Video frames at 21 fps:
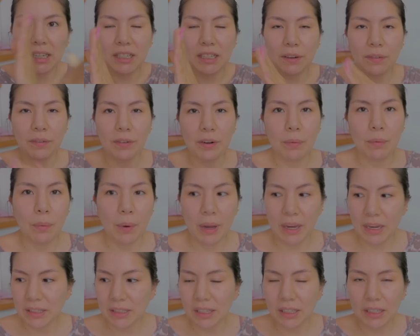different
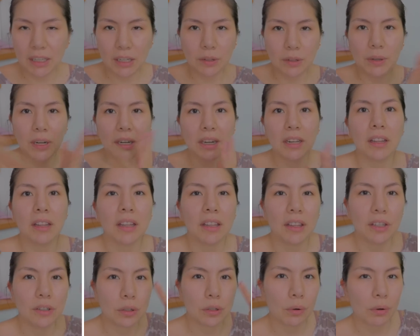ways. Like they do kind of like
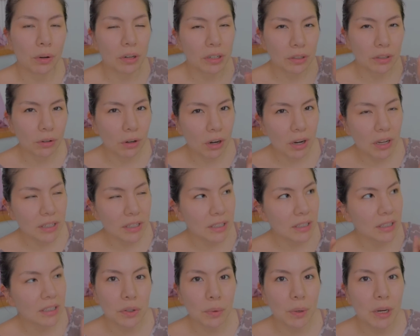this crisscross
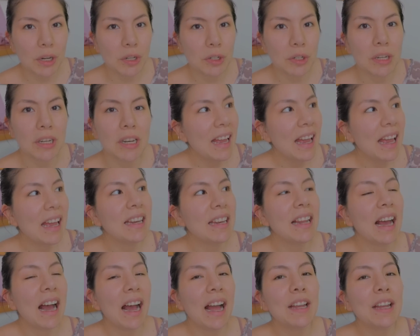situation, and
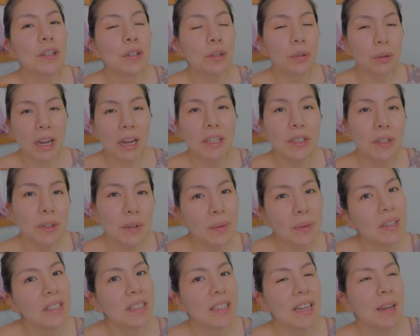I tried to do
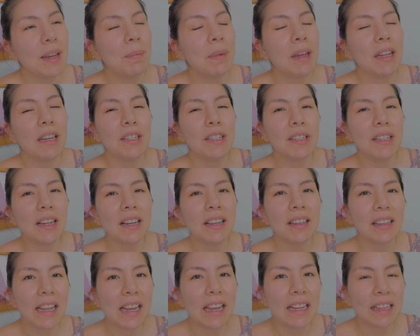the same, and it's not
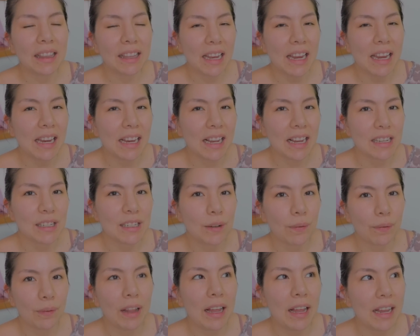like laying as
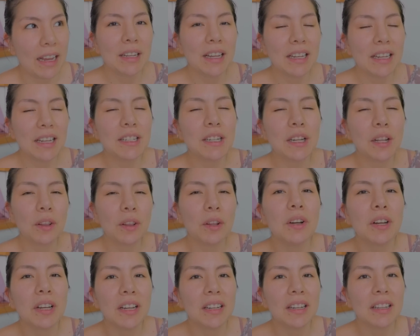flat. It doesn't
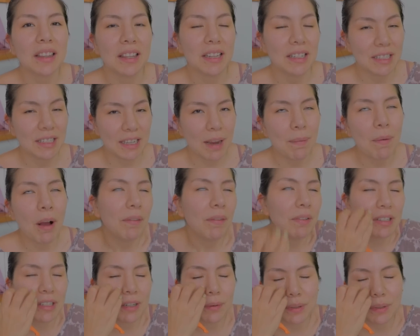look the same.
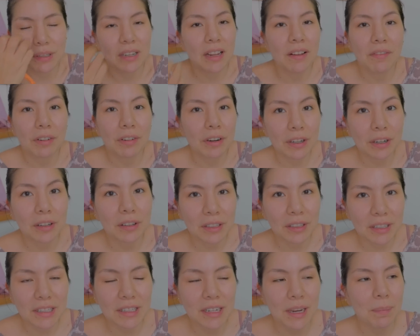Obviously it was never gonna look
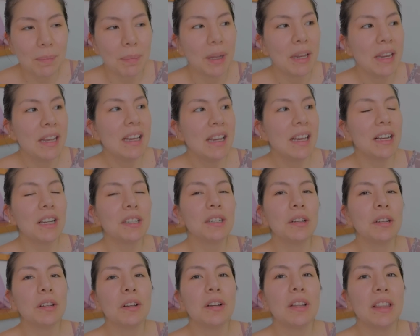the same, but it
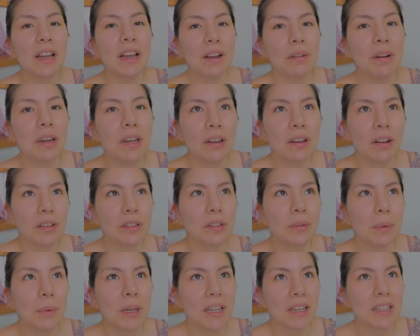doesn't look that great also
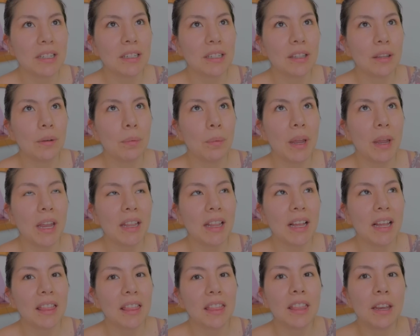because the way
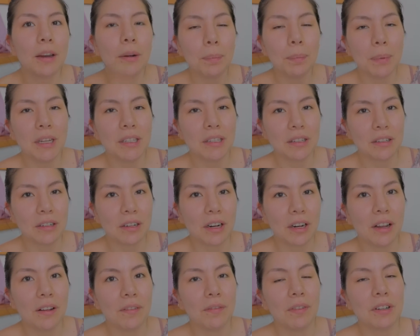that their pieces are
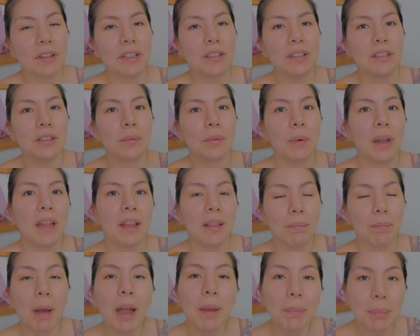cut versus the way
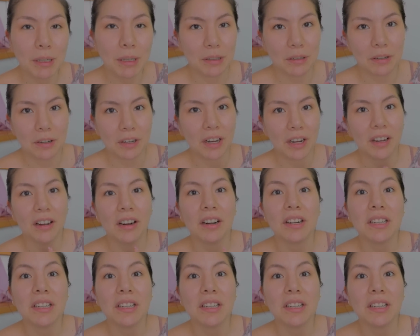my pieces are cut are